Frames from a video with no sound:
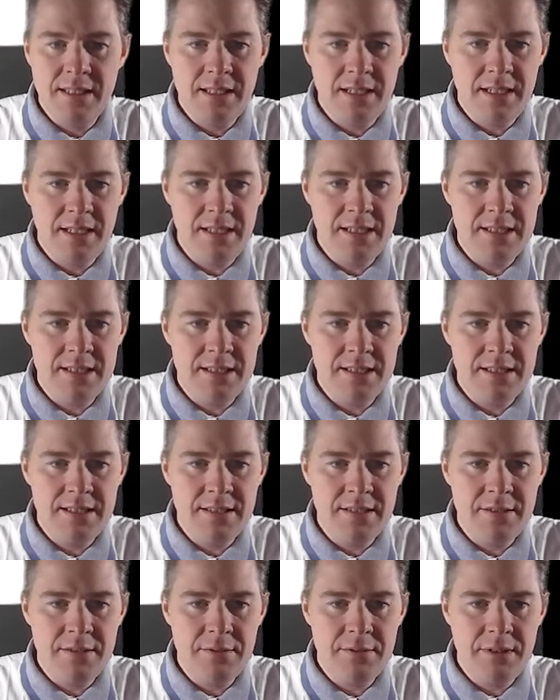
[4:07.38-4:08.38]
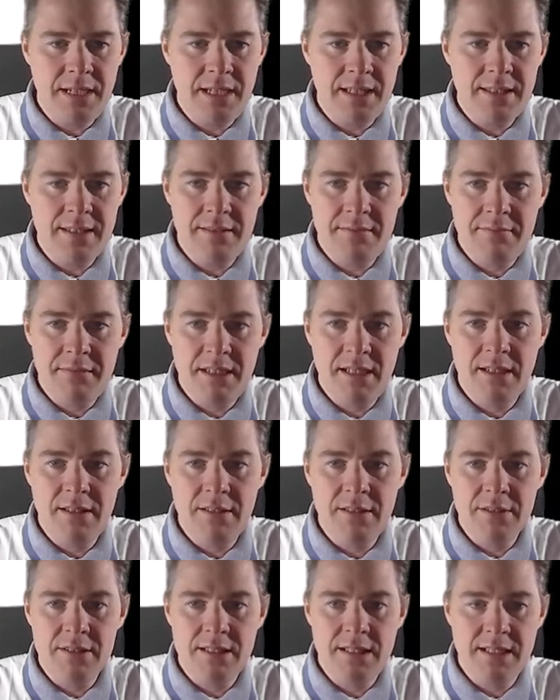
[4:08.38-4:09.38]
I just do that. Yeah,
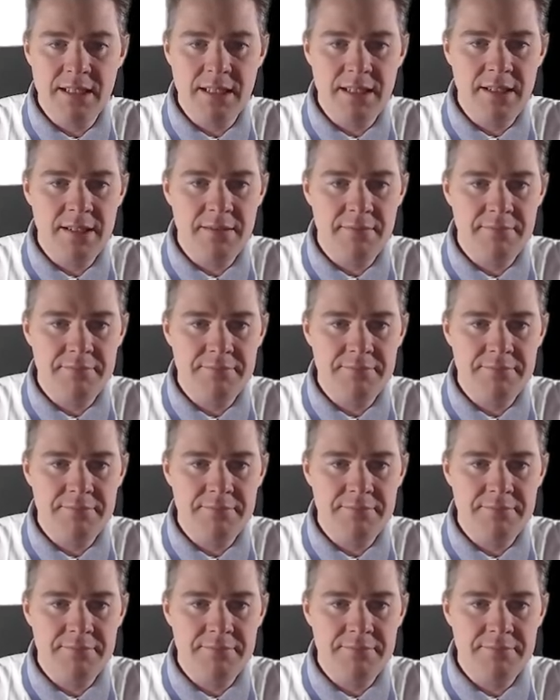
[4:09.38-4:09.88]
looks like it.